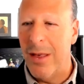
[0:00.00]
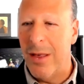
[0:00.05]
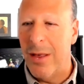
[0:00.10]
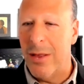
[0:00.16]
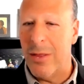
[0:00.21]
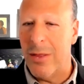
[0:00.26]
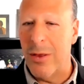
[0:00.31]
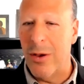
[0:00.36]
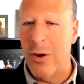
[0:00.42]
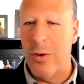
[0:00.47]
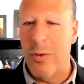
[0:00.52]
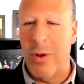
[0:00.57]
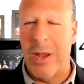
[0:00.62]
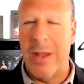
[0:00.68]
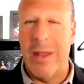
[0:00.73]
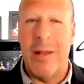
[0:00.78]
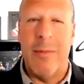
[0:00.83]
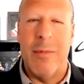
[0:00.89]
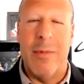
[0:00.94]
So,
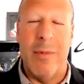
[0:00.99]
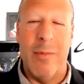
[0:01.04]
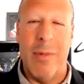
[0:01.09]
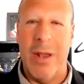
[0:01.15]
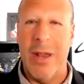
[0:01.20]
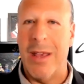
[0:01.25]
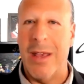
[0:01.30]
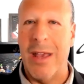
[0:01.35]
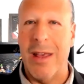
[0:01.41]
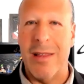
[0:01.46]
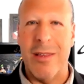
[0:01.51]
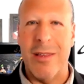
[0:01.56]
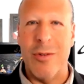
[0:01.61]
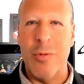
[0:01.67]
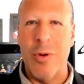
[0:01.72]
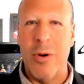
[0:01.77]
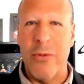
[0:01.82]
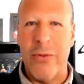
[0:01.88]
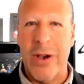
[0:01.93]
and in many cases, you won't